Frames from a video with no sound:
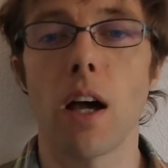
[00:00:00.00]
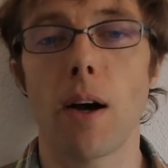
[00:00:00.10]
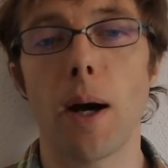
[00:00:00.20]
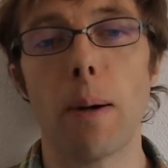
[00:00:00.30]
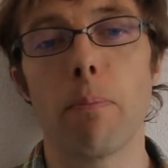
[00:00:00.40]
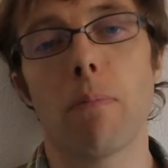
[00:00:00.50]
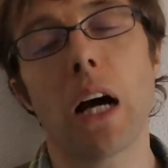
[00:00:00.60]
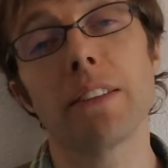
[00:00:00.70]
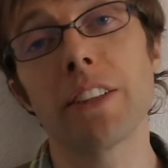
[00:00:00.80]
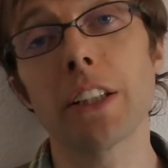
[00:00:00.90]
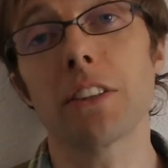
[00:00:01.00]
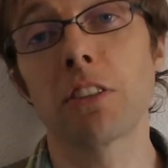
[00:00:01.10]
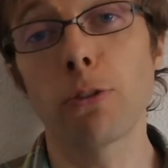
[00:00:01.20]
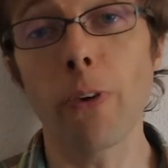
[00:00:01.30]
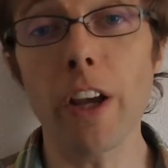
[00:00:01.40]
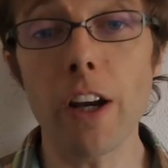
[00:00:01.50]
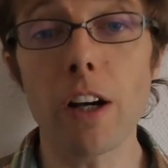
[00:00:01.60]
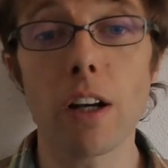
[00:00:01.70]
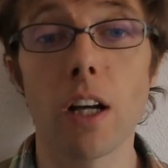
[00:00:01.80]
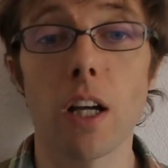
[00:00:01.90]
I think it's
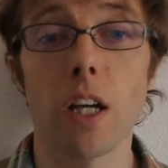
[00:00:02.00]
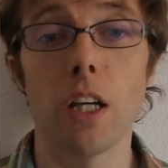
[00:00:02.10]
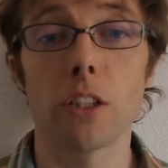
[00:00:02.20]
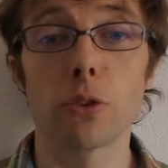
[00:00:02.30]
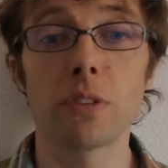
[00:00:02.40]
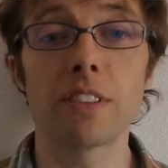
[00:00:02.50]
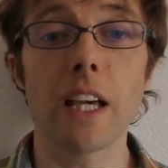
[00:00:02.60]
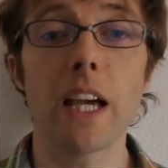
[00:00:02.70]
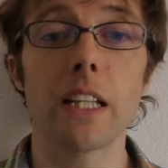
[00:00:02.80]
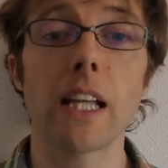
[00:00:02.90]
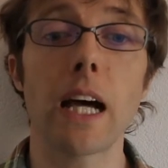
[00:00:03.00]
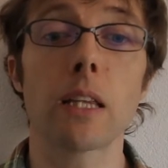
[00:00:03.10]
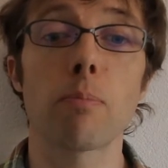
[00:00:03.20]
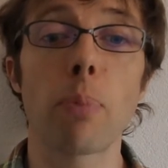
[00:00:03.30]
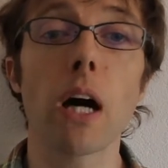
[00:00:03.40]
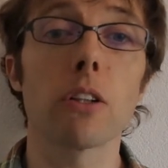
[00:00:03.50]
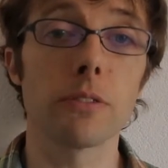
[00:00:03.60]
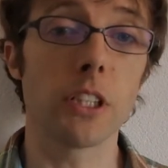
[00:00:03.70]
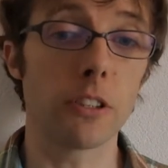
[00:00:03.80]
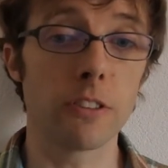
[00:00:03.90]
fair to say that part
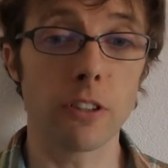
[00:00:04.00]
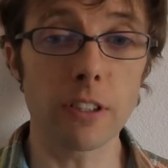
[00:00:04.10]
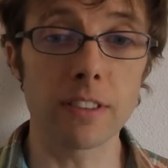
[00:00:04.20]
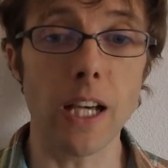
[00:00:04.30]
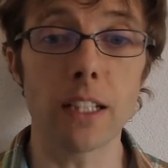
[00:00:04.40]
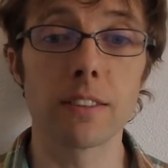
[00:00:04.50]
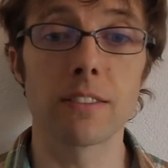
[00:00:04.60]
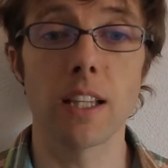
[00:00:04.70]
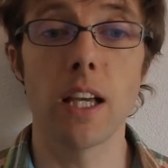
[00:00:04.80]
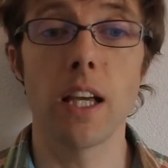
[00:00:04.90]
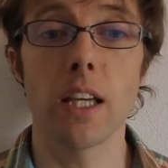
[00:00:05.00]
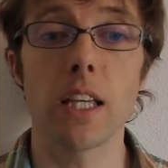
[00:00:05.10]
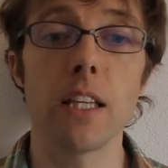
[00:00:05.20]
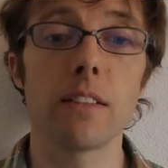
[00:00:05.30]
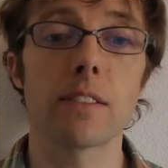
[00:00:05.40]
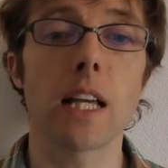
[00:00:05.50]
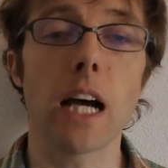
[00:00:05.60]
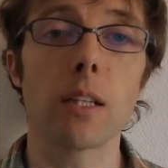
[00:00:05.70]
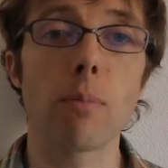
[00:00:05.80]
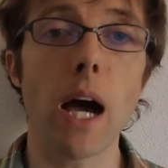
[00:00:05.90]
of their success is
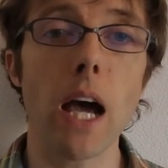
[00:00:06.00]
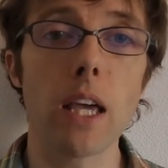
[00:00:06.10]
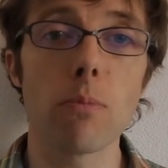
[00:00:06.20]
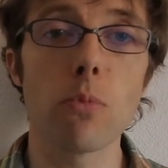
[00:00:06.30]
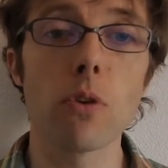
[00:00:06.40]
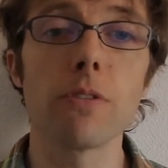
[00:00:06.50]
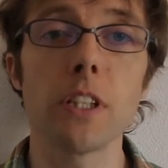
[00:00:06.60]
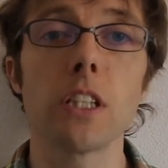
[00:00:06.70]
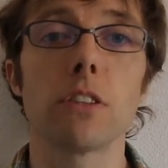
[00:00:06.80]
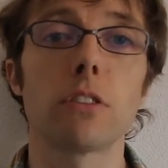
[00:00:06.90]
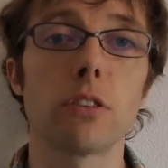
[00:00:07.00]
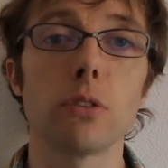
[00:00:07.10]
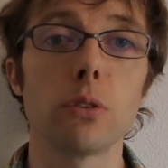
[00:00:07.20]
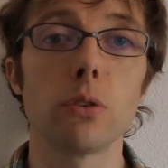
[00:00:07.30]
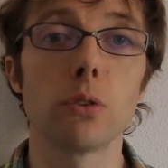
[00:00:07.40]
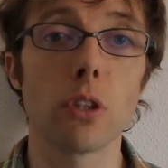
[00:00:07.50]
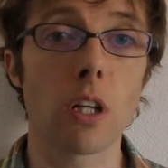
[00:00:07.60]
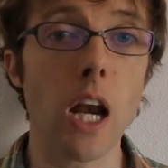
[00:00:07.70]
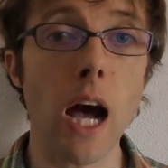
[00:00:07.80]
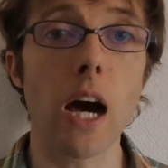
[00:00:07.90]
that by moving to the
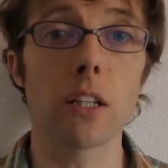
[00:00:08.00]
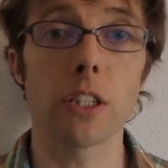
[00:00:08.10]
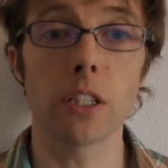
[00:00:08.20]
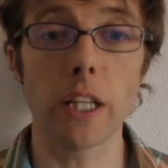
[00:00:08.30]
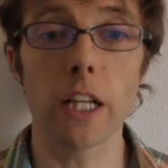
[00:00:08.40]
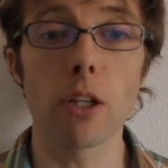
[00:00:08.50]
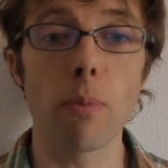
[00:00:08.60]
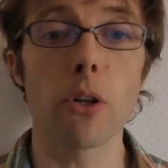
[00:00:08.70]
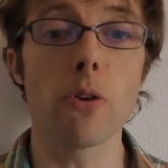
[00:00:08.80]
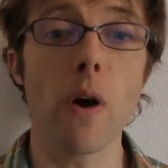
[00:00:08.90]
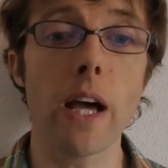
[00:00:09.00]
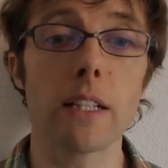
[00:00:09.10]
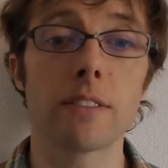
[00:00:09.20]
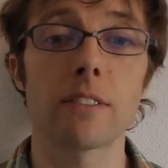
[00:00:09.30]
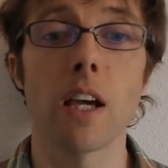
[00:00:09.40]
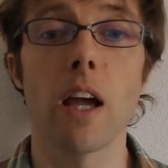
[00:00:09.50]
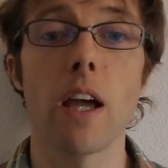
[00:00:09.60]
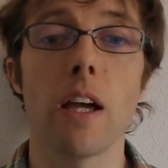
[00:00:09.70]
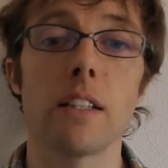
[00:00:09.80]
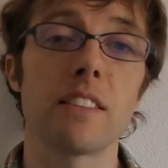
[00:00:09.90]
cloud and AWS,
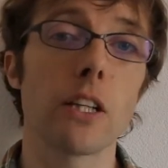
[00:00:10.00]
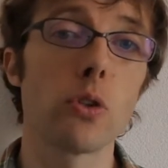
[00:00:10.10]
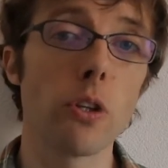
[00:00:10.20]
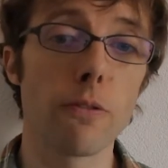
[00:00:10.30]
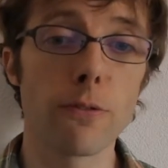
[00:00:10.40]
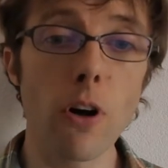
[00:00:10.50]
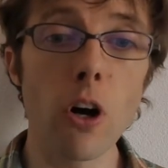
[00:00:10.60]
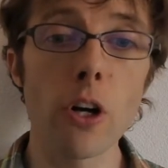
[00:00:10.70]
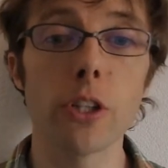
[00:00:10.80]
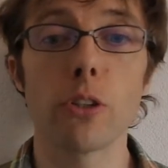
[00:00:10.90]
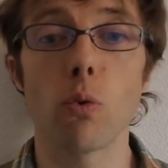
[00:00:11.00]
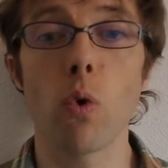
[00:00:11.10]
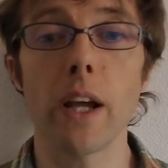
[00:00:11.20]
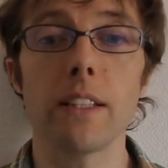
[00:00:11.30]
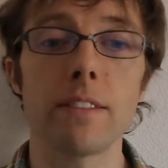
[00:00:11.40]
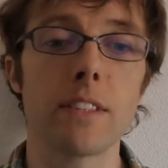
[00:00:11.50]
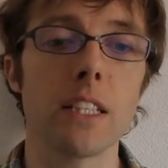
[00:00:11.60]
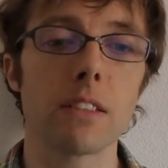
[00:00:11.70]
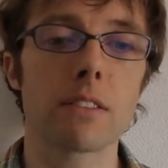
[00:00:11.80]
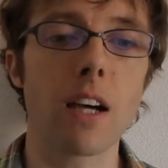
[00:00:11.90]
they could avoid
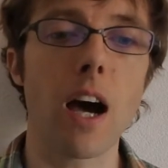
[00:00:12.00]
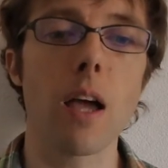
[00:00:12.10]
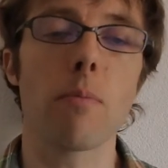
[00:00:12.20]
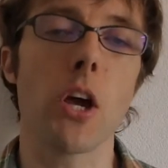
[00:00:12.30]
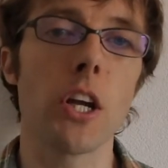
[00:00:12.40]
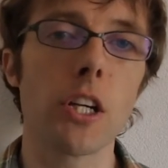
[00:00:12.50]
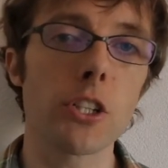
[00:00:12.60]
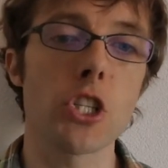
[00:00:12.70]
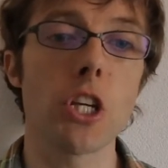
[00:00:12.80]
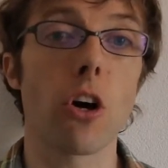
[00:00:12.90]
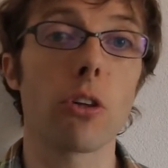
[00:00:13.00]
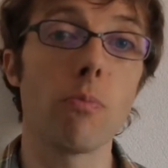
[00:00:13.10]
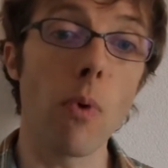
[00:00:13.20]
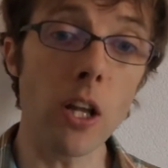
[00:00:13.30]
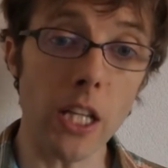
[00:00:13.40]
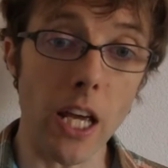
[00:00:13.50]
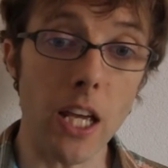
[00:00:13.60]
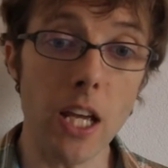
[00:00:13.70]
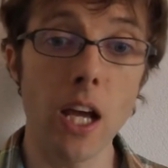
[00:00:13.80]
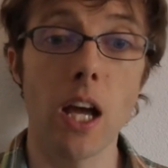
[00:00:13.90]
wasting time, energy, and
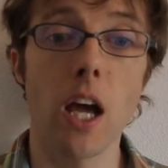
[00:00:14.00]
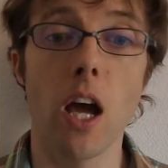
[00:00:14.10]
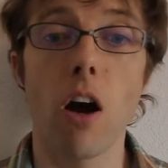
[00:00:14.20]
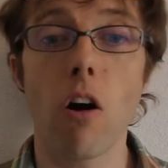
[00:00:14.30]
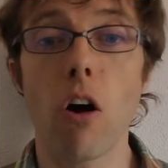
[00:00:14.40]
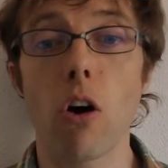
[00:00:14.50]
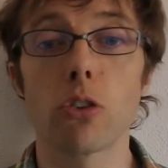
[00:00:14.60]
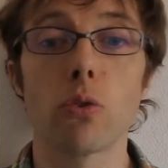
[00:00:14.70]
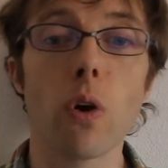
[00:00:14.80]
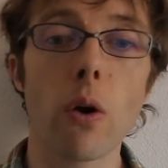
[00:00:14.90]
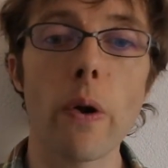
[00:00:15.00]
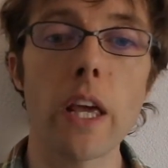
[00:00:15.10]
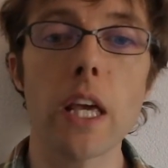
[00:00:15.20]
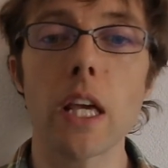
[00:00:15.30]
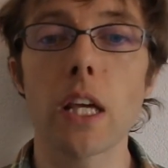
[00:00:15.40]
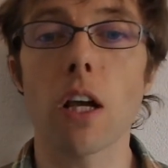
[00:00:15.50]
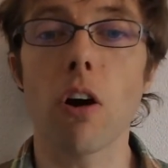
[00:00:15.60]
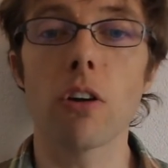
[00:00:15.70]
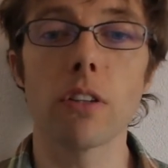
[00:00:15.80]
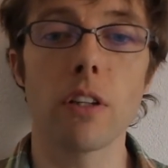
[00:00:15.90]
money on worrying
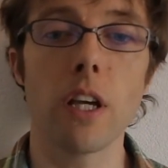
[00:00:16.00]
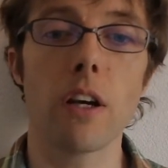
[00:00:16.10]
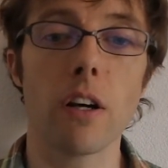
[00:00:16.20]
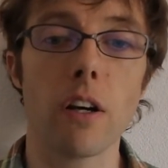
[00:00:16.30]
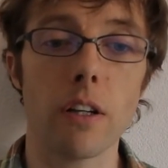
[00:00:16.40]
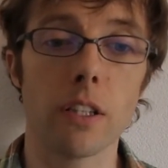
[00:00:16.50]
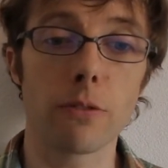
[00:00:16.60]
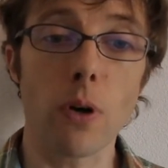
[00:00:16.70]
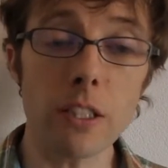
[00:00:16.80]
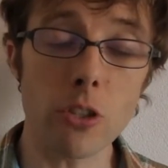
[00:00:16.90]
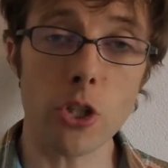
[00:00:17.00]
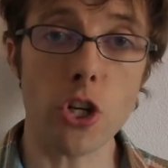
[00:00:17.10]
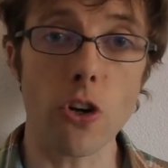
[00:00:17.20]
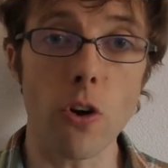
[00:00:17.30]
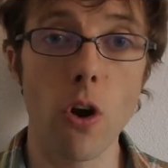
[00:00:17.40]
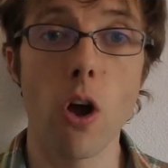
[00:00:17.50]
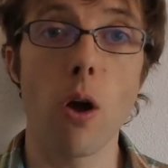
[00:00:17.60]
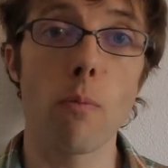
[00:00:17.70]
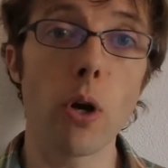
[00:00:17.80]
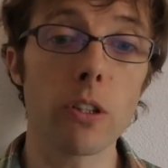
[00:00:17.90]
on their infrastructure,
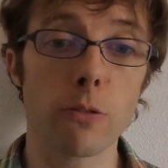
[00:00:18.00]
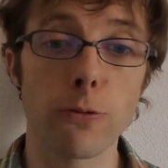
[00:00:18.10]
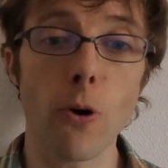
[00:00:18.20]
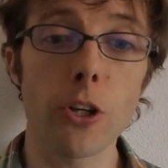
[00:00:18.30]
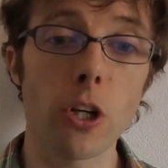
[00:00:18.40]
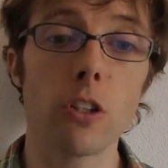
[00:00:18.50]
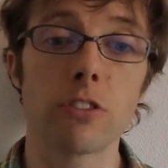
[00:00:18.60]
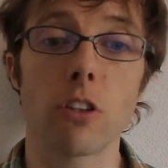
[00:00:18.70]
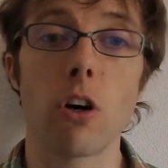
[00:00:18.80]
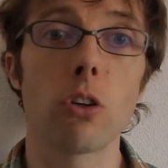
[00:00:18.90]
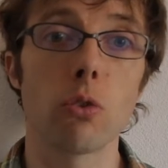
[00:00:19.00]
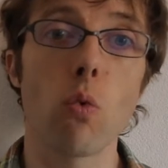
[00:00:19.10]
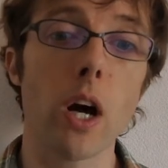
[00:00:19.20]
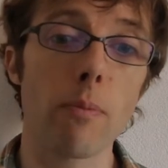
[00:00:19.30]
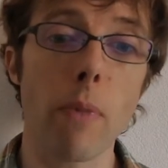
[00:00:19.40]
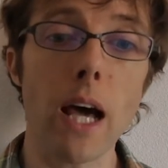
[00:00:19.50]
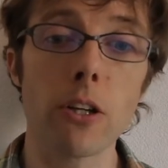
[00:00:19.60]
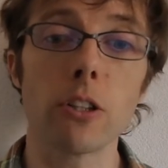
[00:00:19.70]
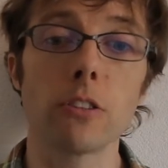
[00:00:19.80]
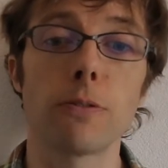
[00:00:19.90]
but focus on what
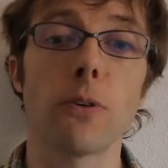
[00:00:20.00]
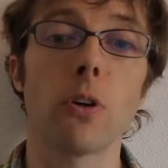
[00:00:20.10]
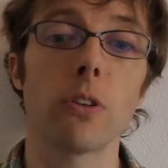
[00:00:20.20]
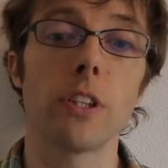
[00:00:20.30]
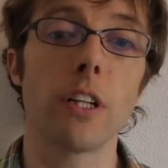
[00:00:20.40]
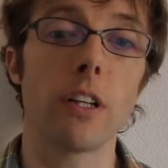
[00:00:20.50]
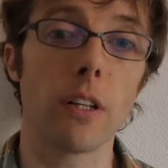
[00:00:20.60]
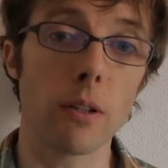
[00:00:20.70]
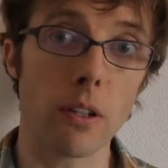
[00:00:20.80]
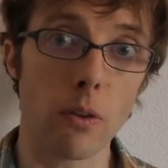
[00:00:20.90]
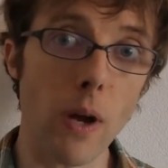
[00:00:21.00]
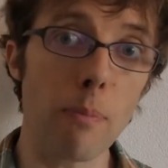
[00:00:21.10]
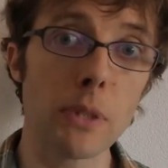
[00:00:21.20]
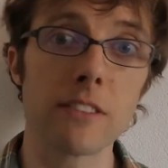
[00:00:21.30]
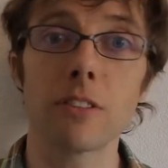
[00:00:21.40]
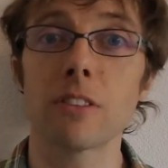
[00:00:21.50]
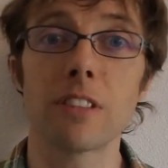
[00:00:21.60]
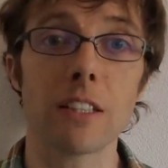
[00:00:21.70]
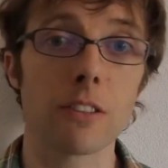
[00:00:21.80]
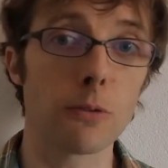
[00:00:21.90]
matters for their rapid
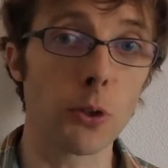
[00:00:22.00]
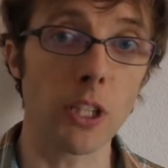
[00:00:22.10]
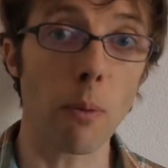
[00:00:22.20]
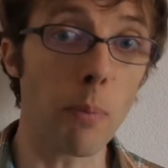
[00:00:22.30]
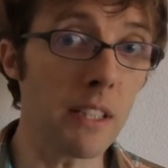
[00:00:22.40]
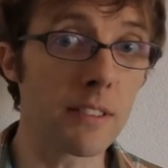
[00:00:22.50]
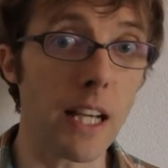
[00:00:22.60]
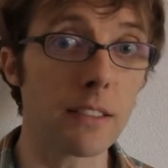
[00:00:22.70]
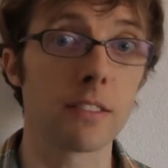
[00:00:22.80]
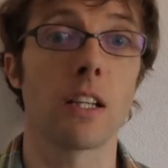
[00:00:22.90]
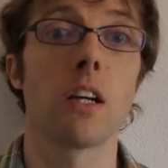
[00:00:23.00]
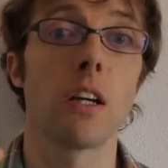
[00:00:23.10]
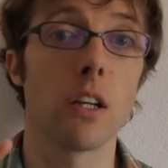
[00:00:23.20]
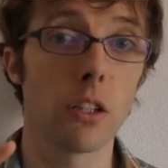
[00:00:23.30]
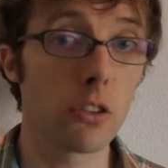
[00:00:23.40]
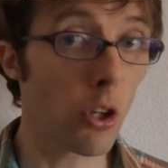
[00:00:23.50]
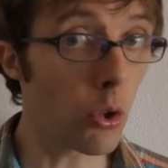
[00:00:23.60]
success and for their business, the